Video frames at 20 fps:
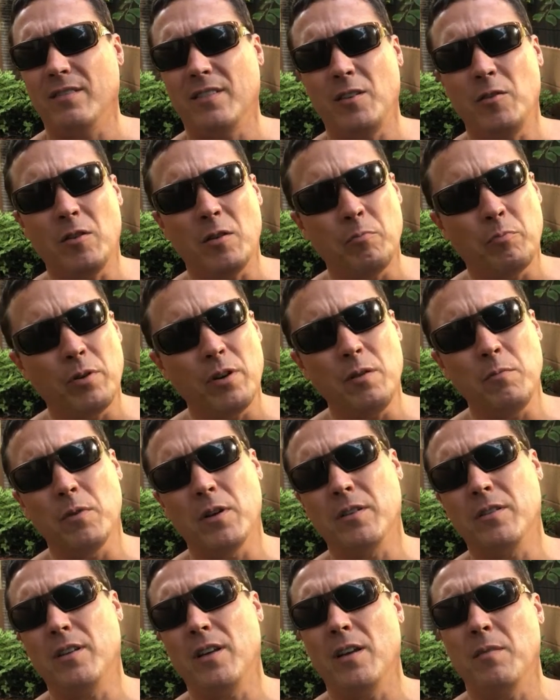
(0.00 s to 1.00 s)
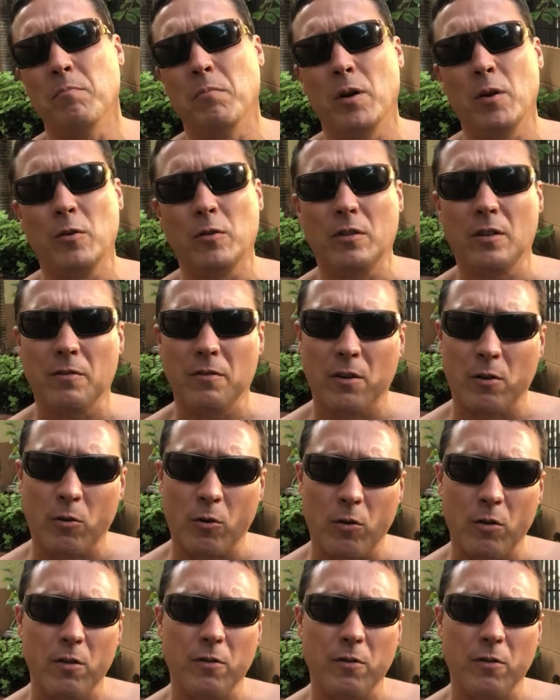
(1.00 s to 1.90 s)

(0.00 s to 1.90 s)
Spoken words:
you can pretty much get most of all